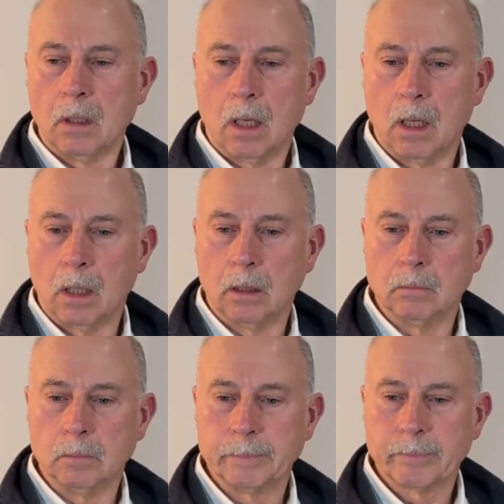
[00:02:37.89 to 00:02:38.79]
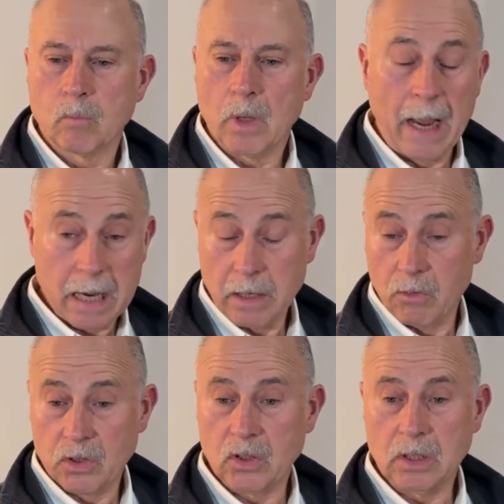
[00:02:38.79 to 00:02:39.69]
I
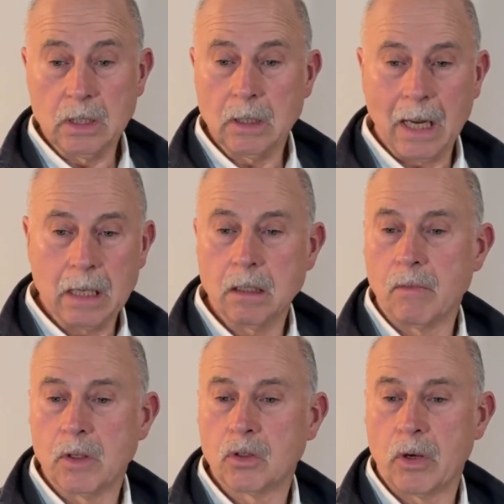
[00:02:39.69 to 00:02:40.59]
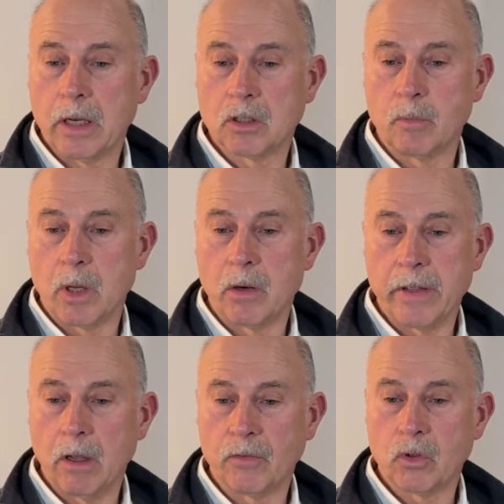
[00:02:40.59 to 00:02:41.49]
never seen any of the transmitter,
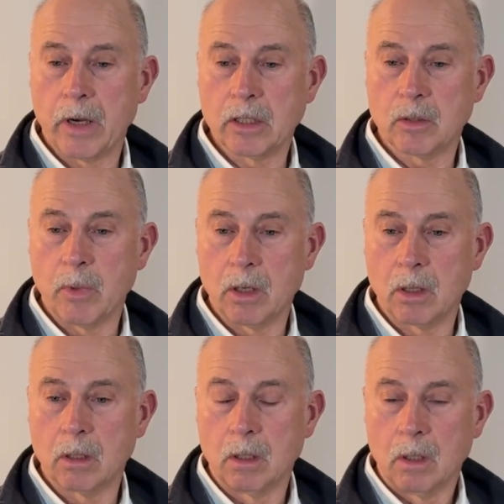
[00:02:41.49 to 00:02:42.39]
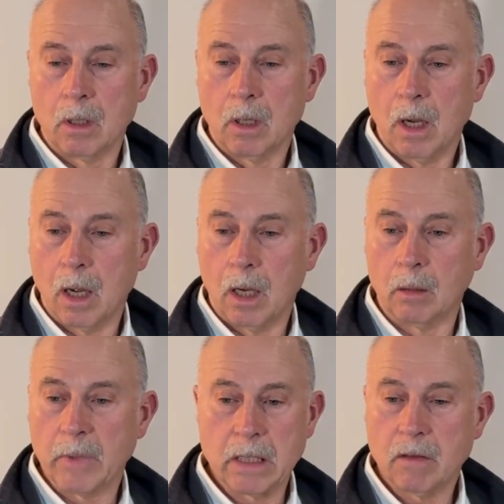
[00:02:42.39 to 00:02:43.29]
the ELF transmitter,
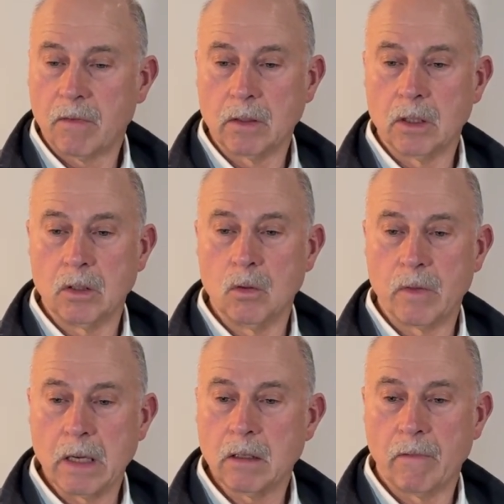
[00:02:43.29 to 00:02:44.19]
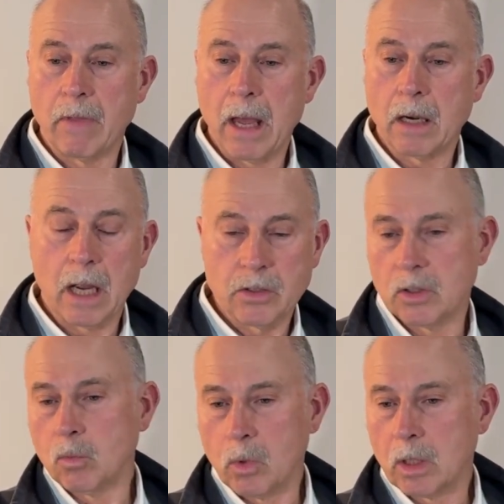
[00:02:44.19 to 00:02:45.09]
anything to do with any of that. I
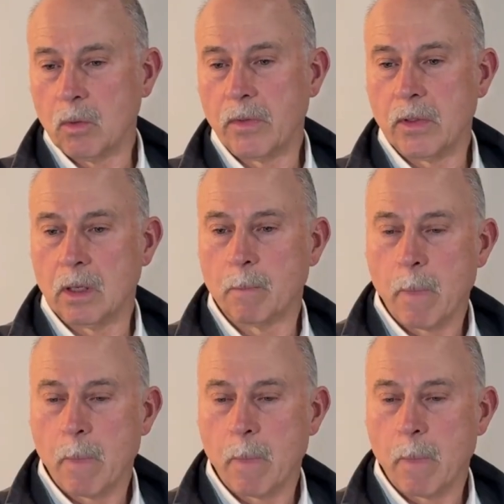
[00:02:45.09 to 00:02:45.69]
just work with the